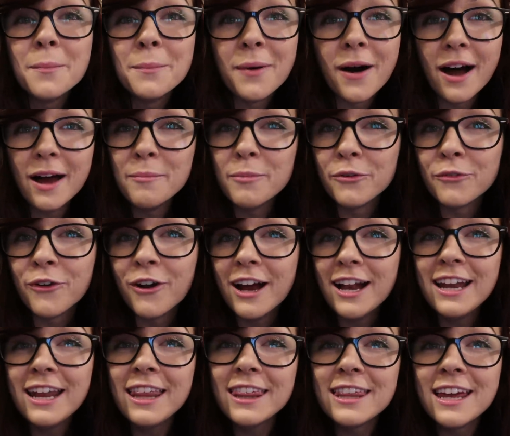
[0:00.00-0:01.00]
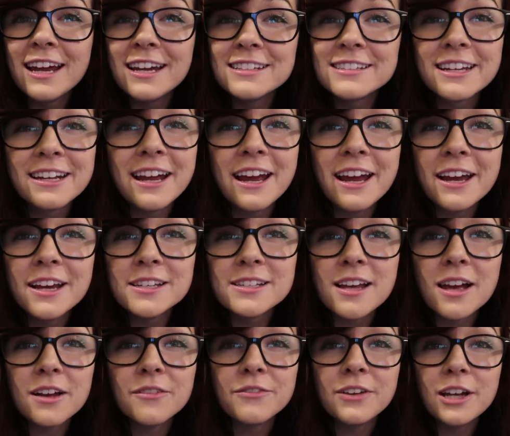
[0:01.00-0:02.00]
But before anything, today's
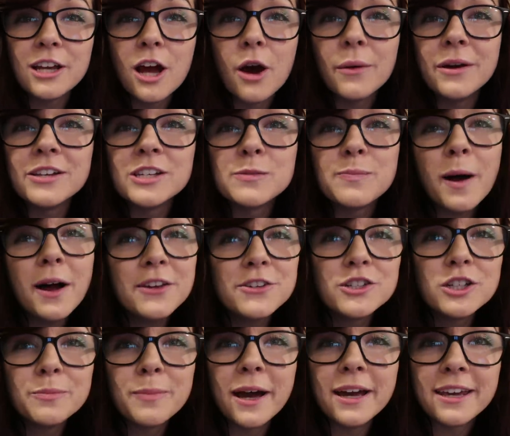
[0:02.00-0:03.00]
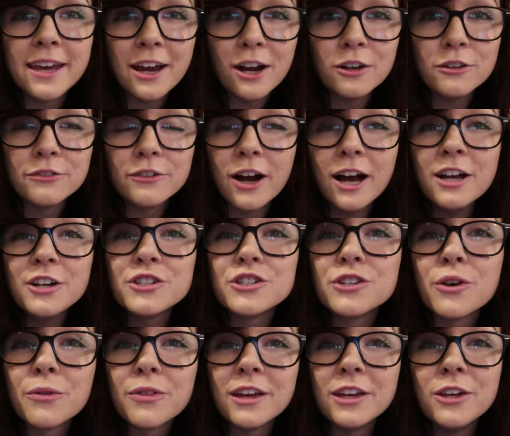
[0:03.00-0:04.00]
video is sponsored by CareFresh,
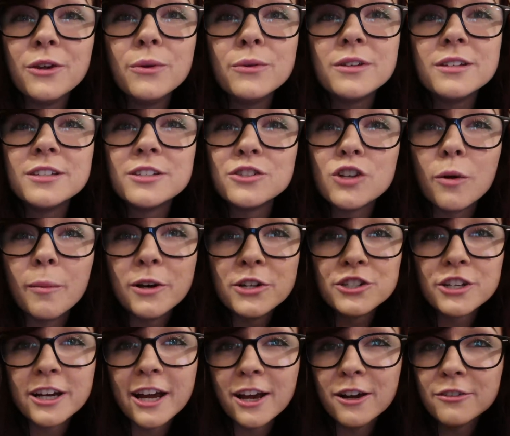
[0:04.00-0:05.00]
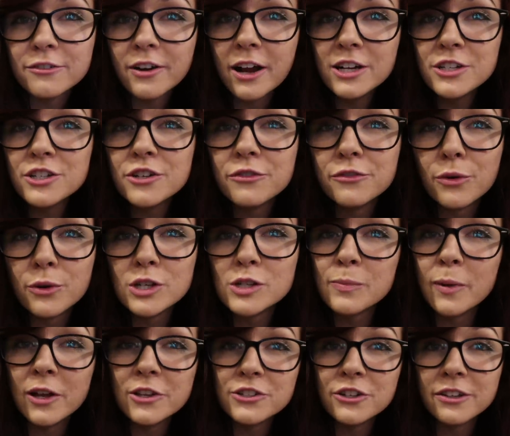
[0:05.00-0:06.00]
so thank you so much to CareFresh for
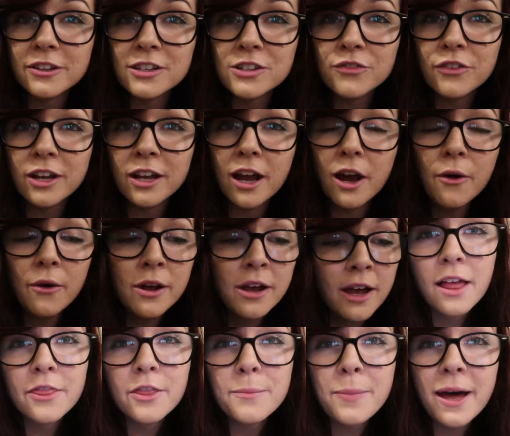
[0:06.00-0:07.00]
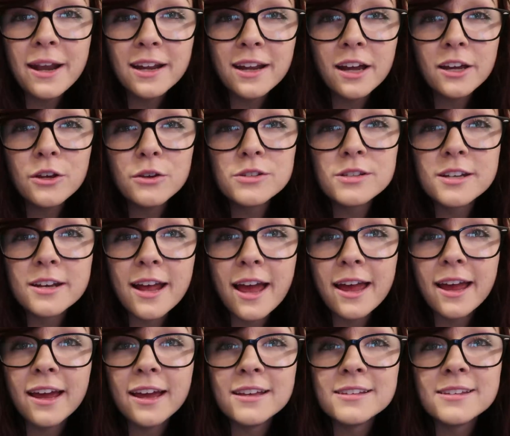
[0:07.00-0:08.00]
sponsoring this video. The bedding I used
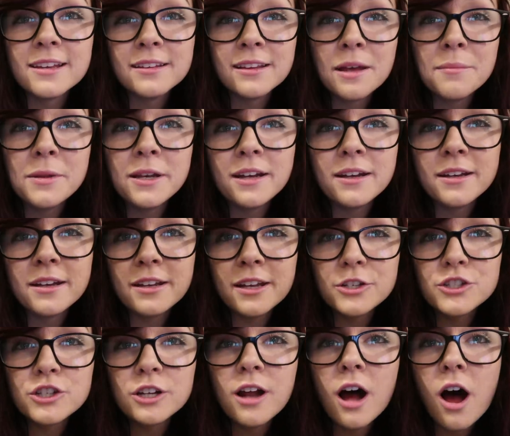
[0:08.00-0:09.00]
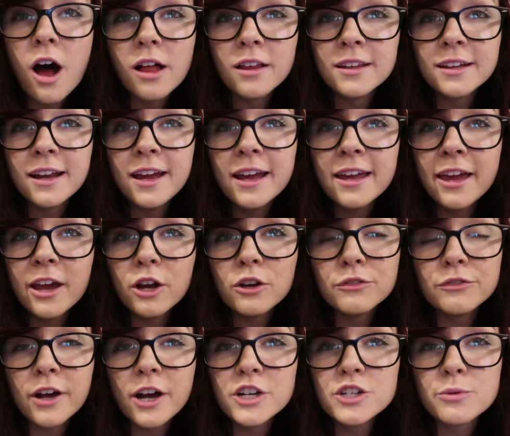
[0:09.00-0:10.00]
today is the limited edition holiday
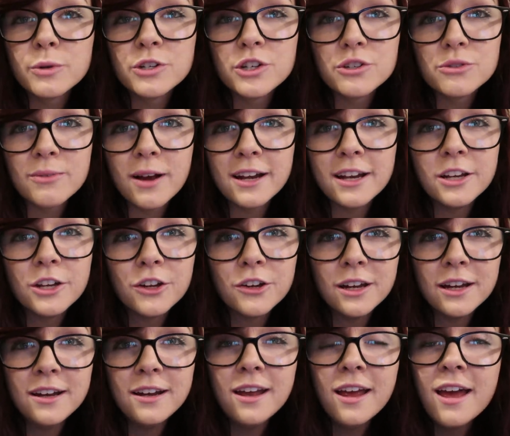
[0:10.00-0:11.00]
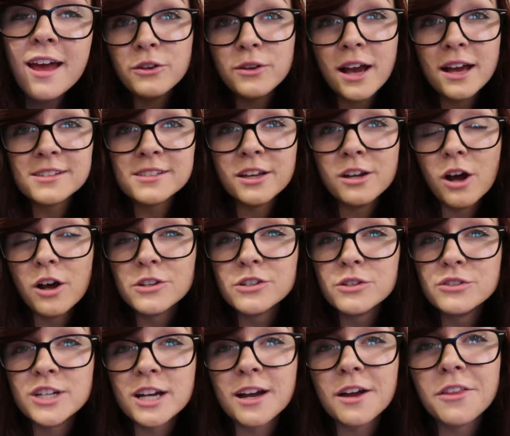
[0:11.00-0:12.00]
CareFresh, which is red and green. You guys can
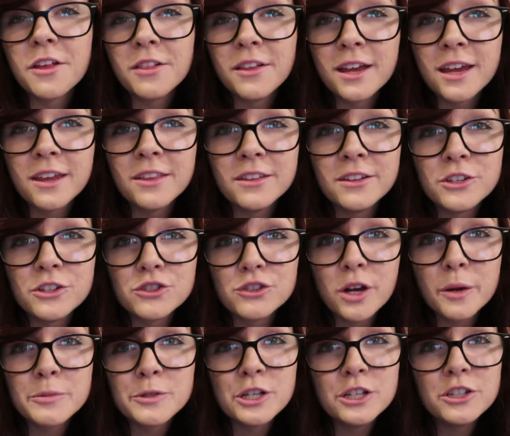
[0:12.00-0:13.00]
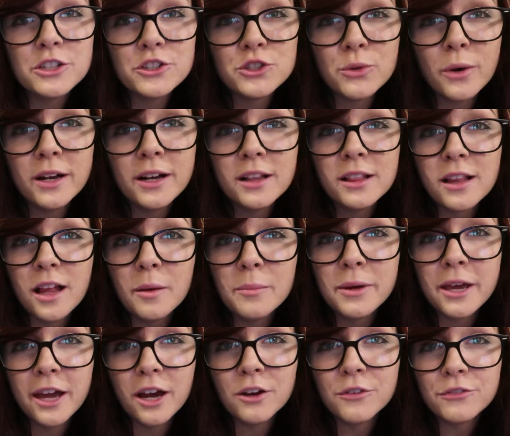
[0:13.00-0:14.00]
also check out the link in the description to join
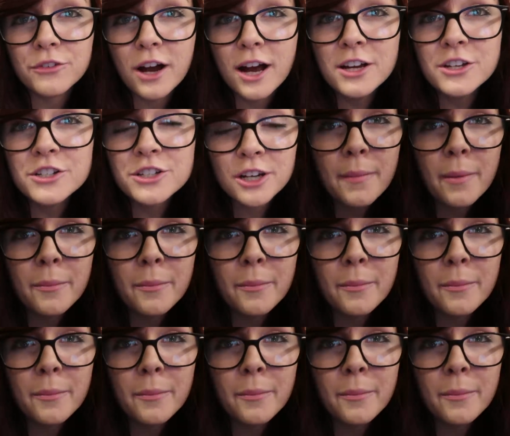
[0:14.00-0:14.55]
Club CareFresh.